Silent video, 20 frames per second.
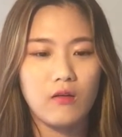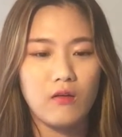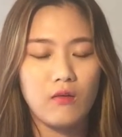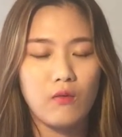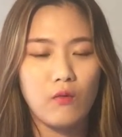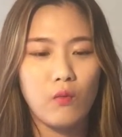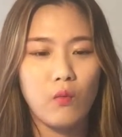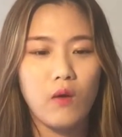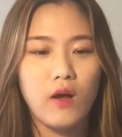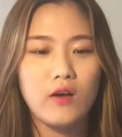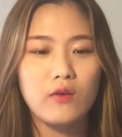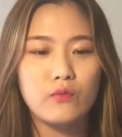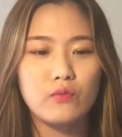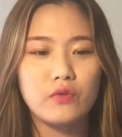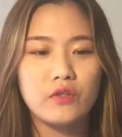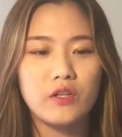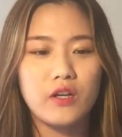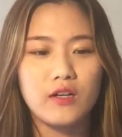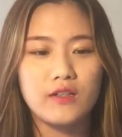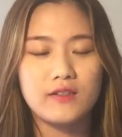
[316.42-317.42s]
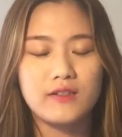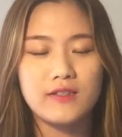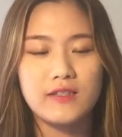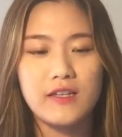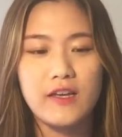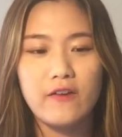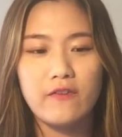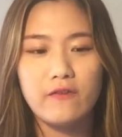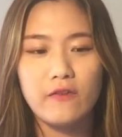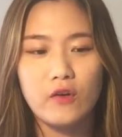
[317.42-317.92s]
What would a
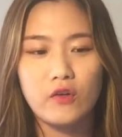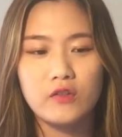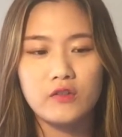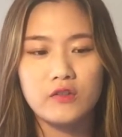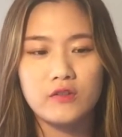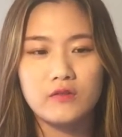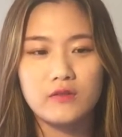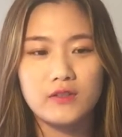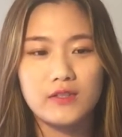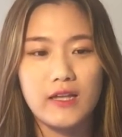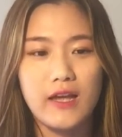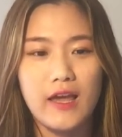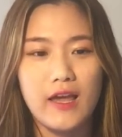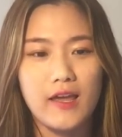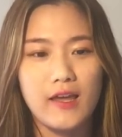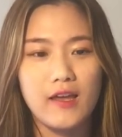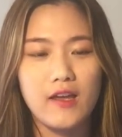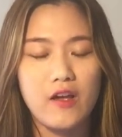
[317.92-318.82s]
CFO say